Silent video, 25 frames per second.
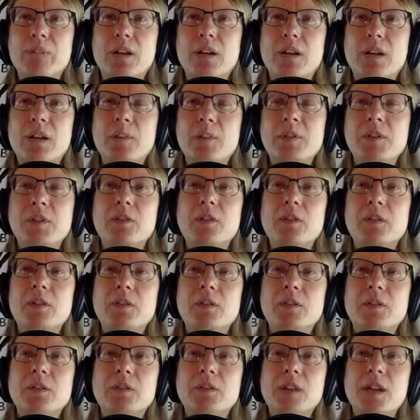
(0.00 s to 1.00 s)
mean,
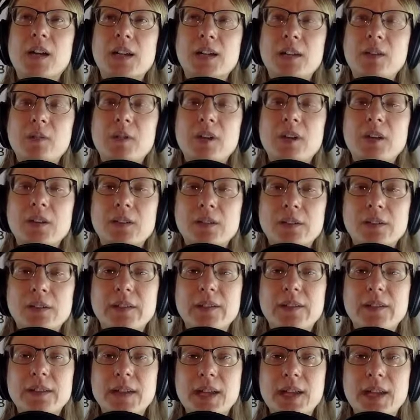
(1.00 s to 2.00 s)
you kind of want to do the
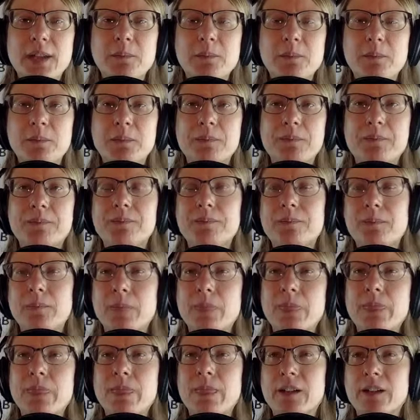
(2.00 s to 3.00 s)
same.
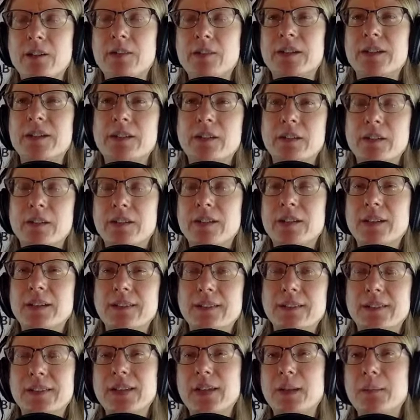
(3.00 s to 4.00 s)
I don't want to say
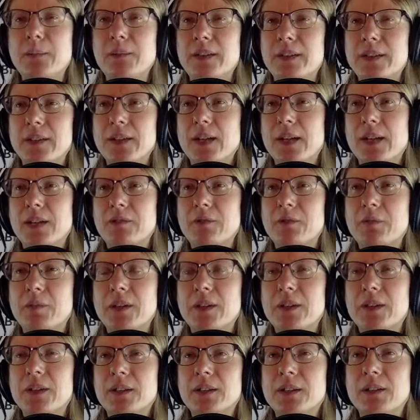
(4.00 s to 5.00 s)
the same stuff,
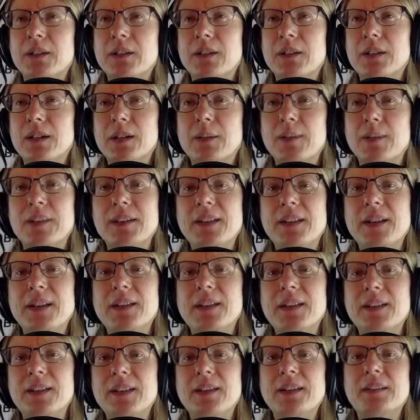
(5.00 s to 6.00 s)
but I mean, the
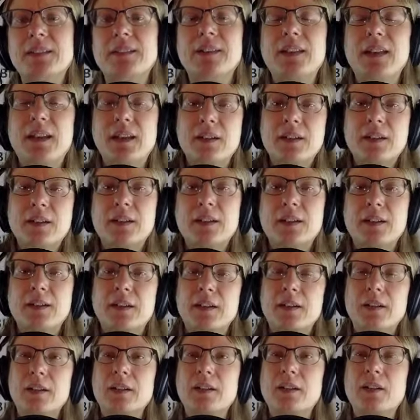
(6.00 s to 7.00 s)
idea is that,
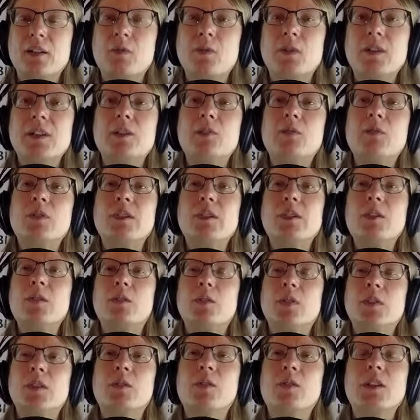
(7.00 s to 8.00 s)
what
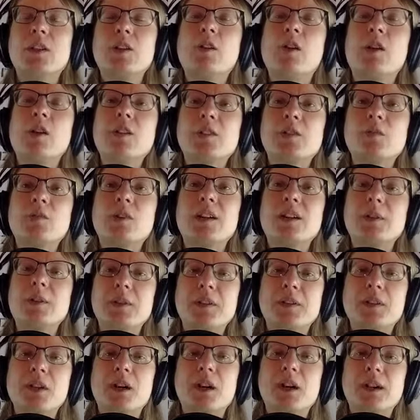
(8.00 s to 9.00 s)
you always want to
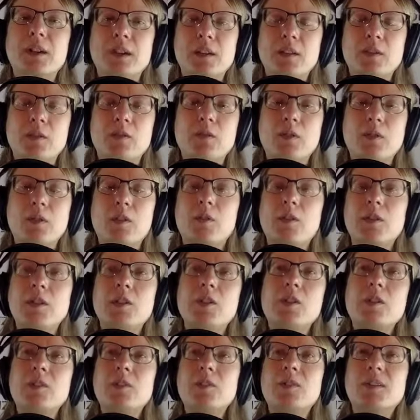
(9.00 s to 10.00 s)
be talking, what you
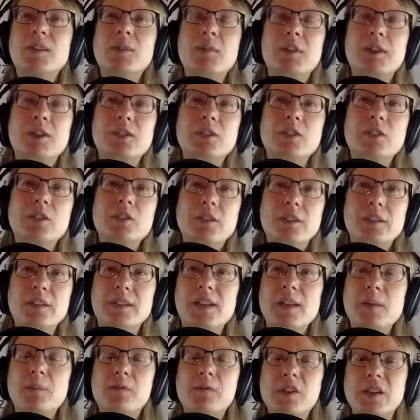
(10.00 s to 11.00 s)
always want to make sure is
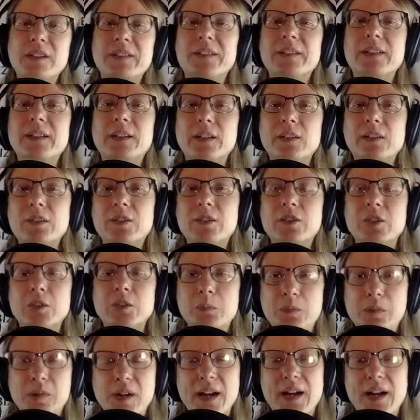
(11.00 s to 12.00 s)
keep front and center is your
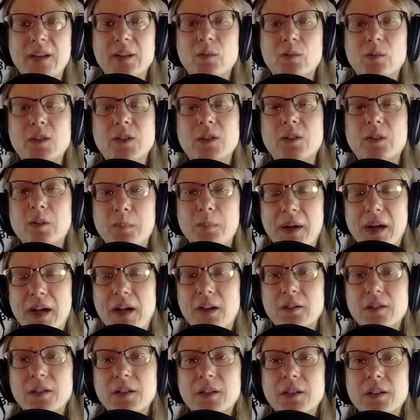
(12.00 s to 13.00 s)
brand, what you're
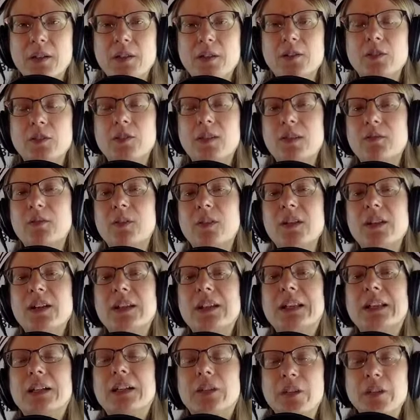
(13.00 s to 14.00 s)
about. So get very
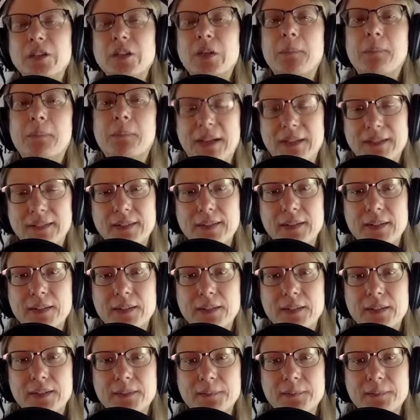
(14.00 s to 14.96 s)
clear on your message.